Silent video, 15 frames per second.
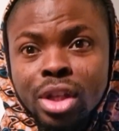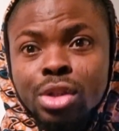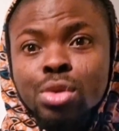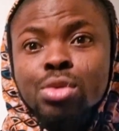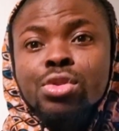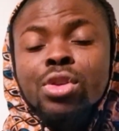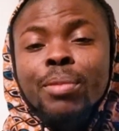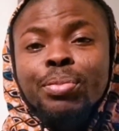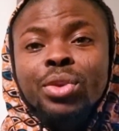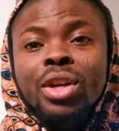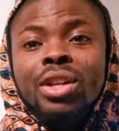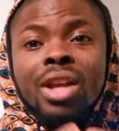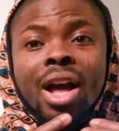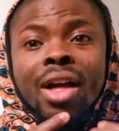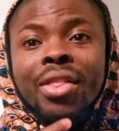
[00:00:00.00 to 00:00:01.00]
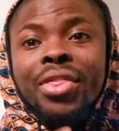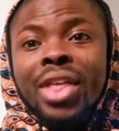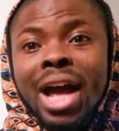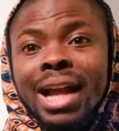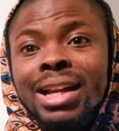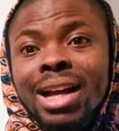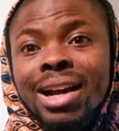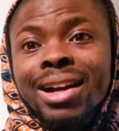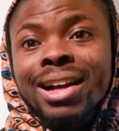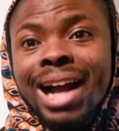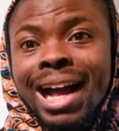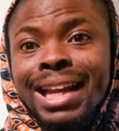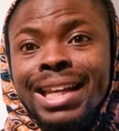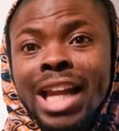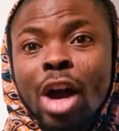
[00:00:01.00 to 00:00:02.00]
into something that
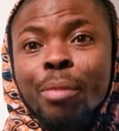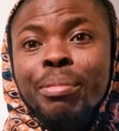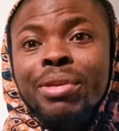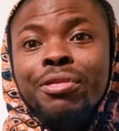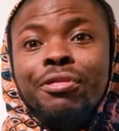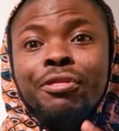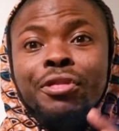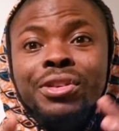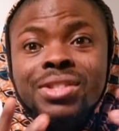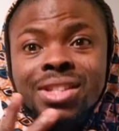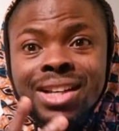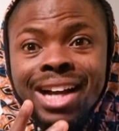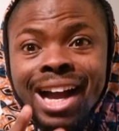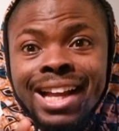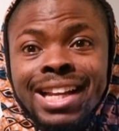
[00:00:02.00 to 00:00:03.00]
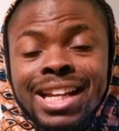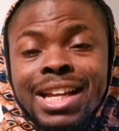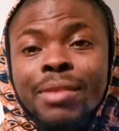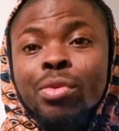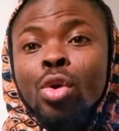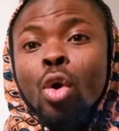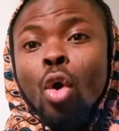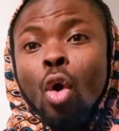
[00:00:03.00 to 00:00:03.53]
can now be physically